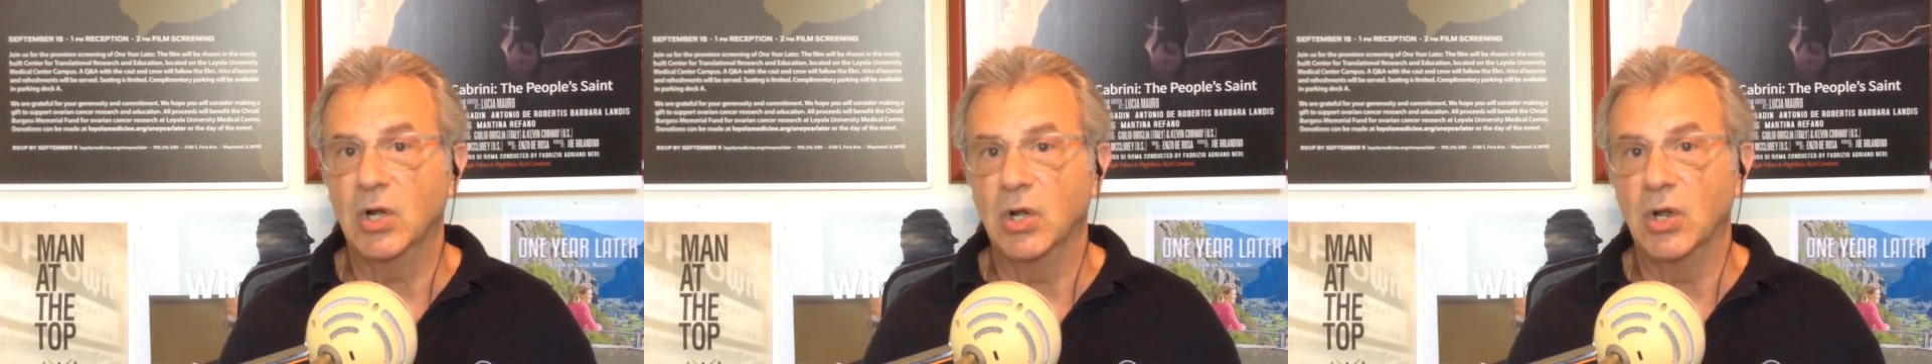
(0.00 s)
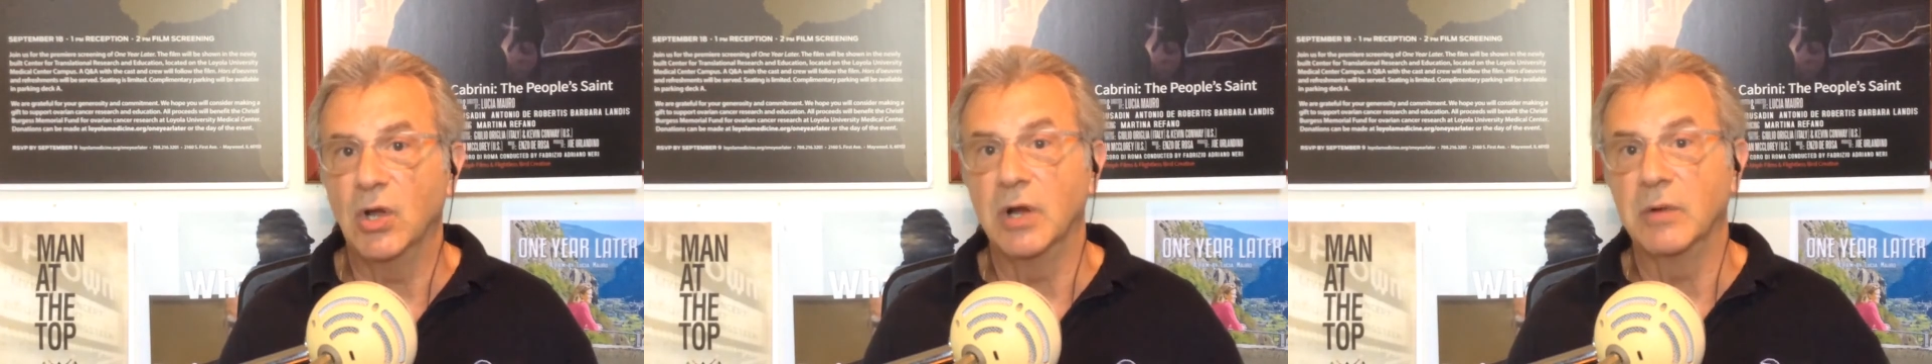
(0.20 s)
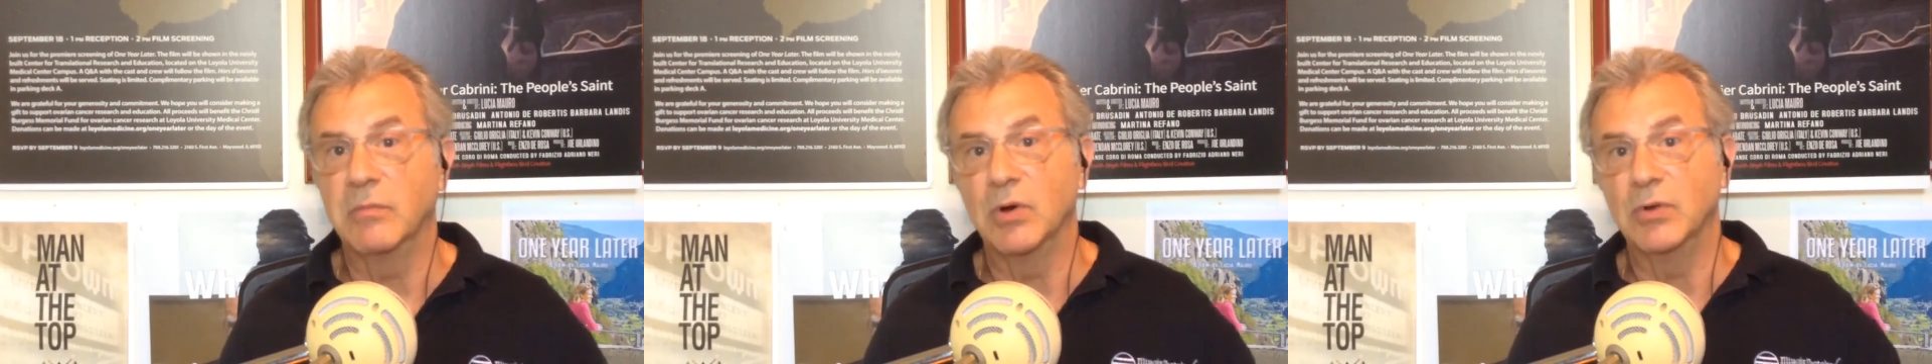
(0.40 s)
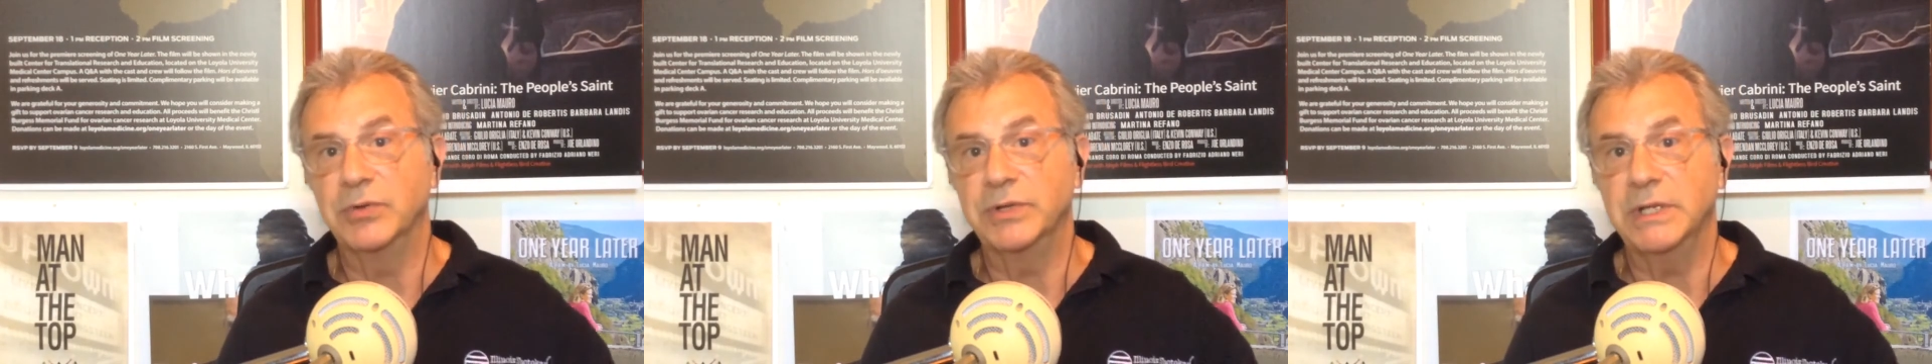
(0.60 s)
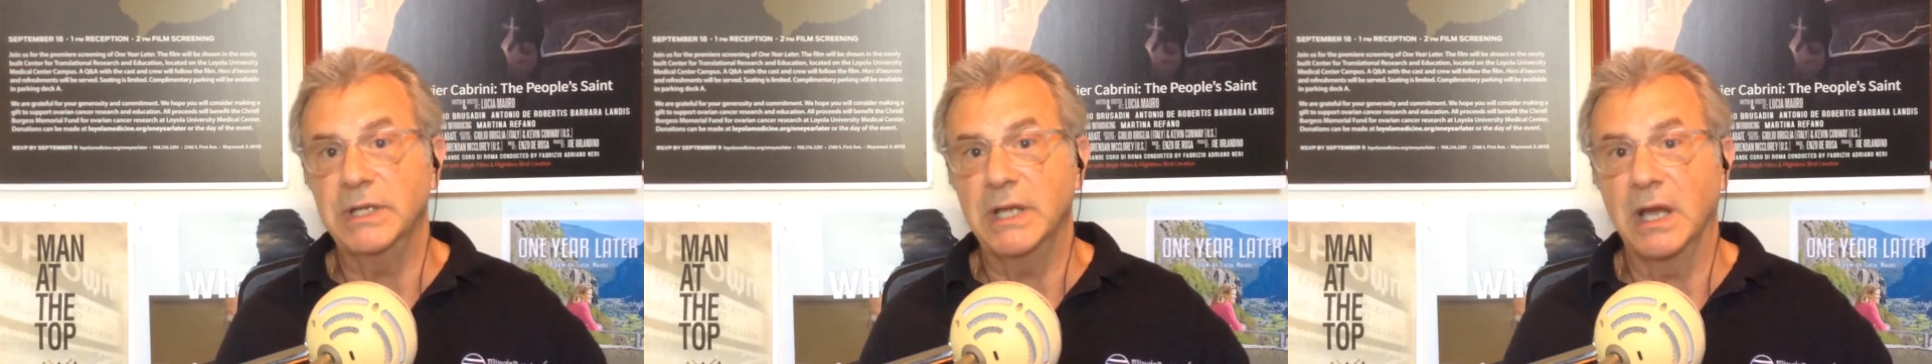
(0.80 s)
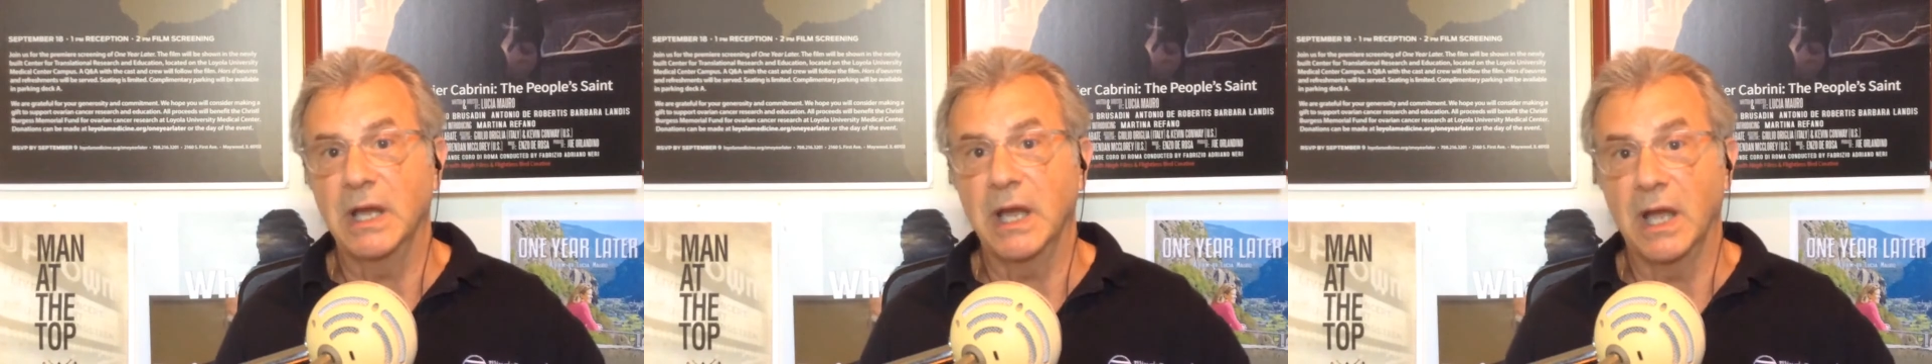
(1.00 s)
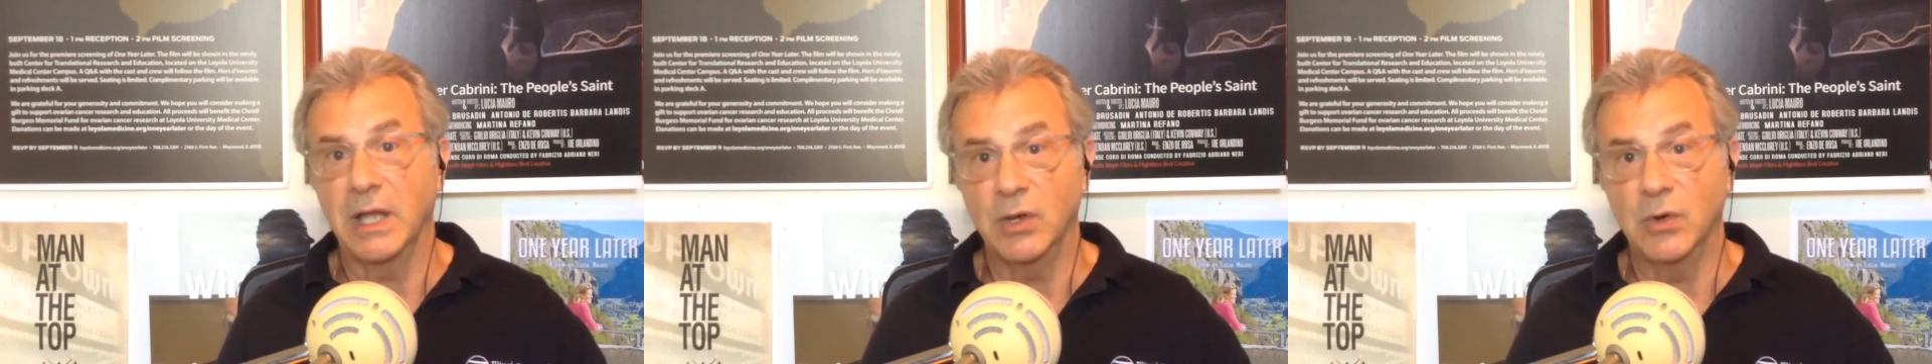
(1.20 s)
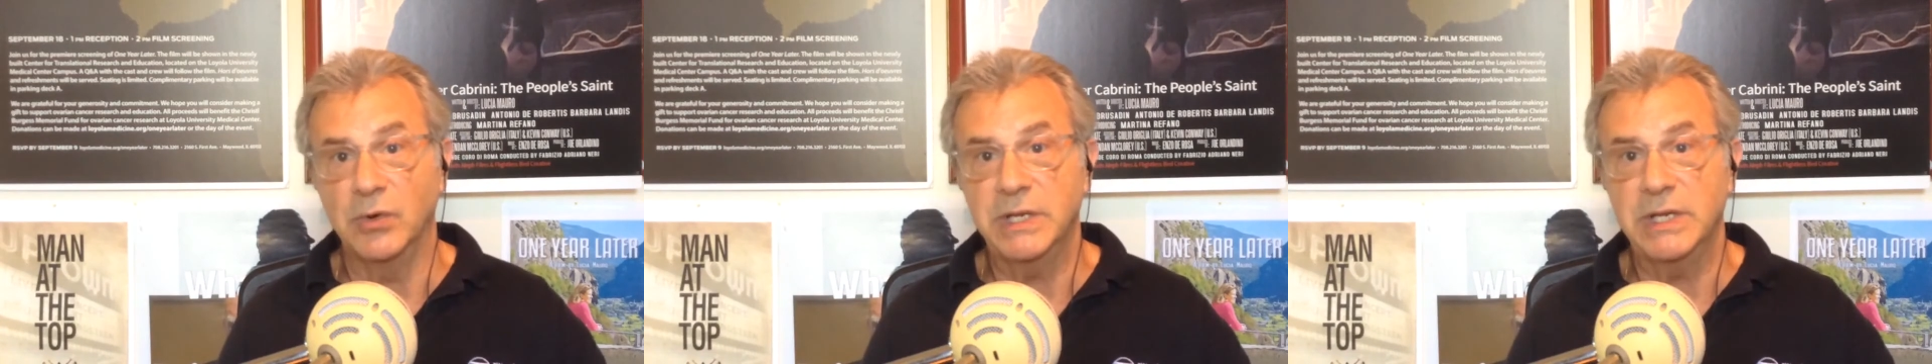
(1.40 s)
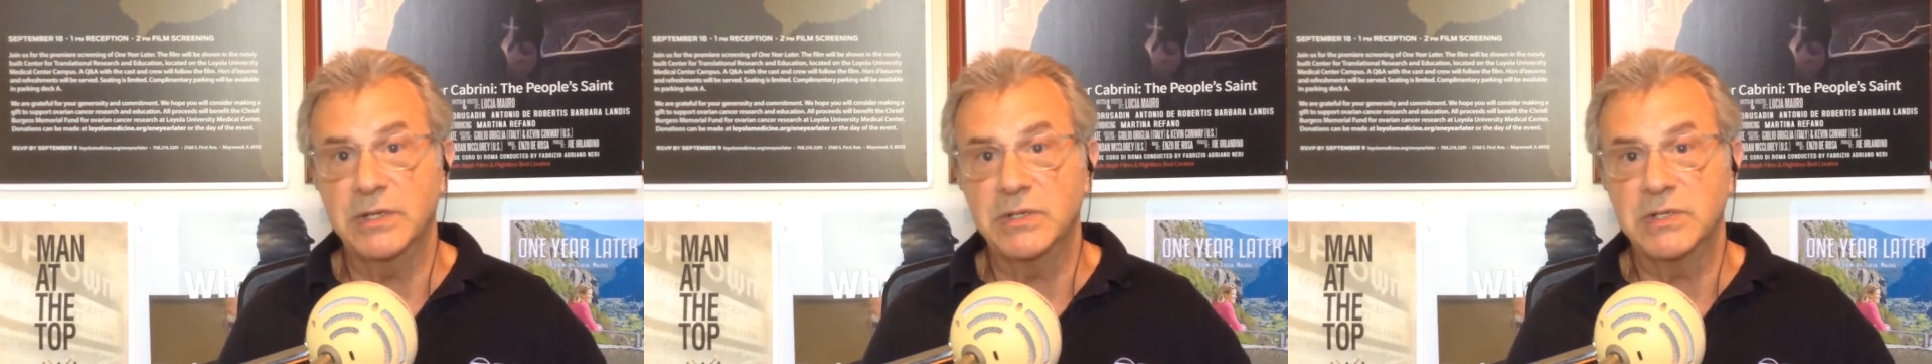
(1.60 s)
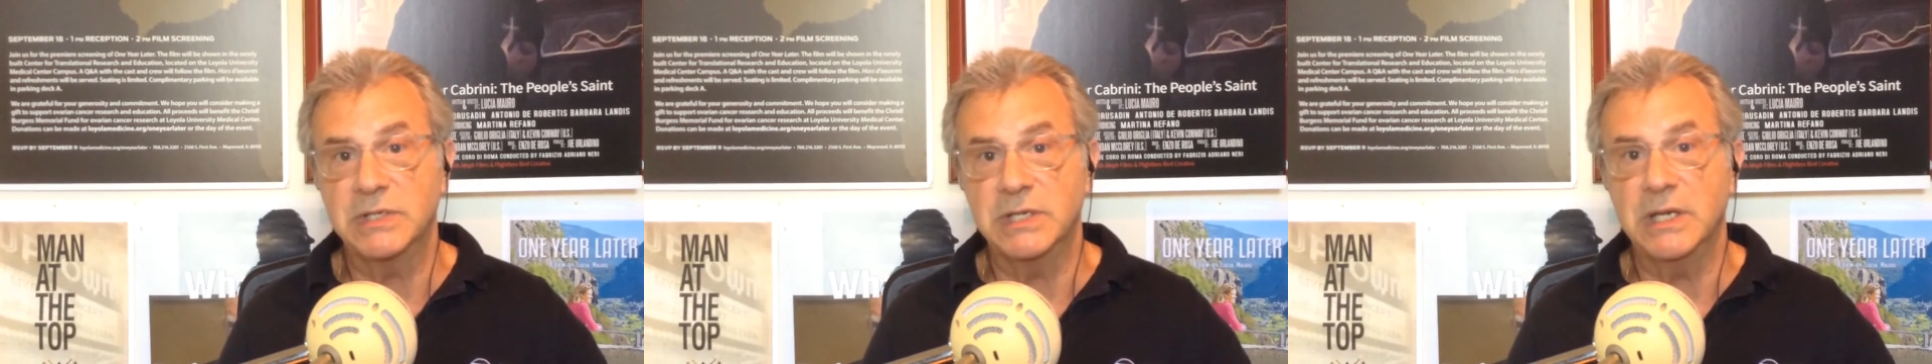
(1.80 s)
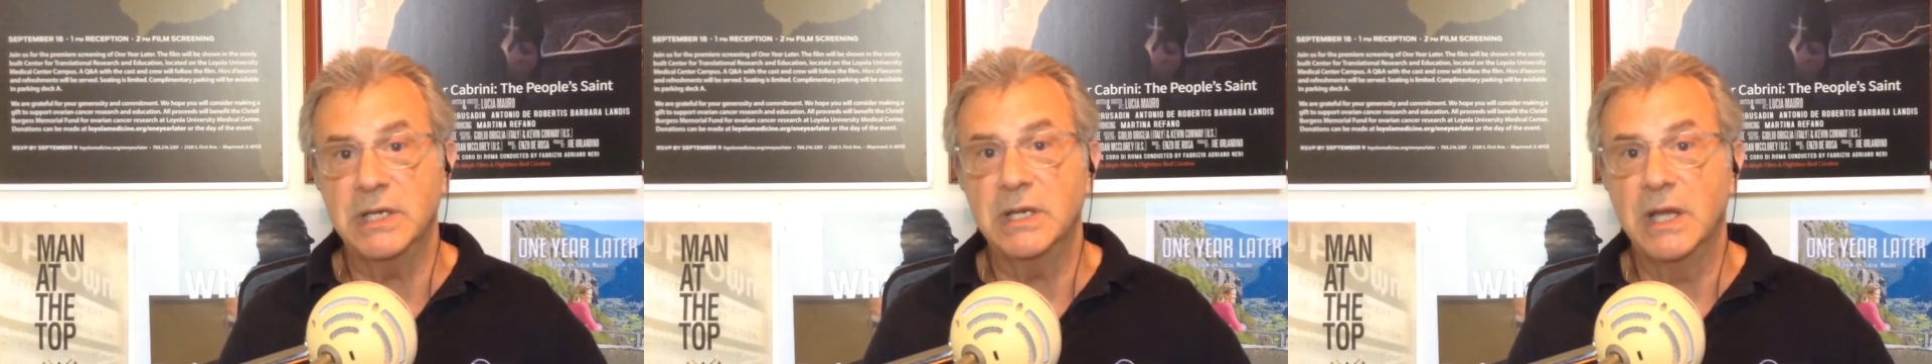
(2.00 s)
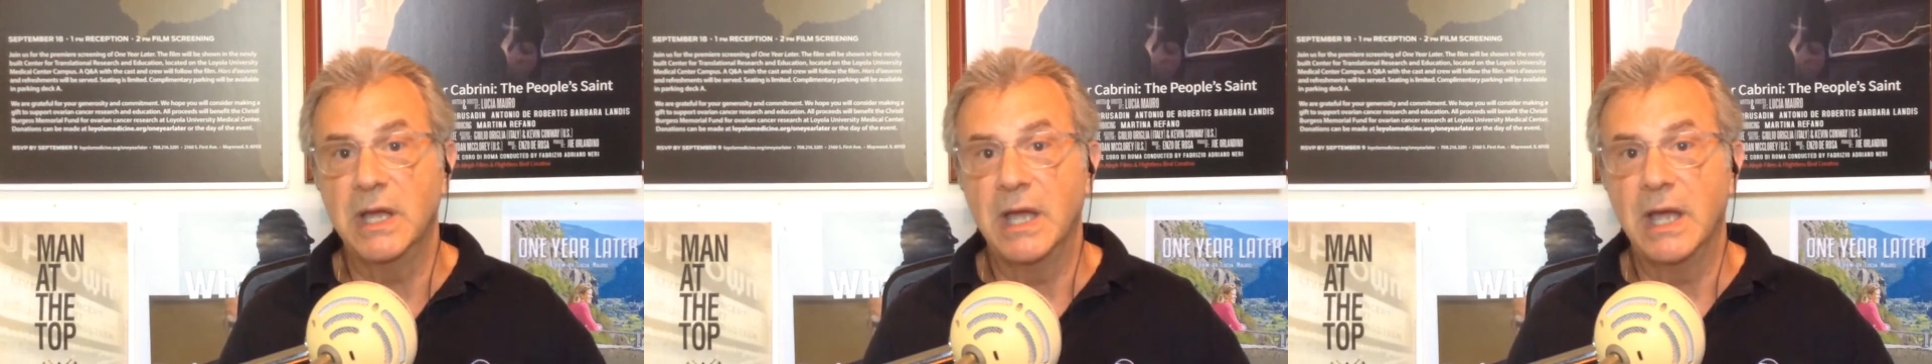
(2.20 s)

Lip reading: along both the Ionian Sea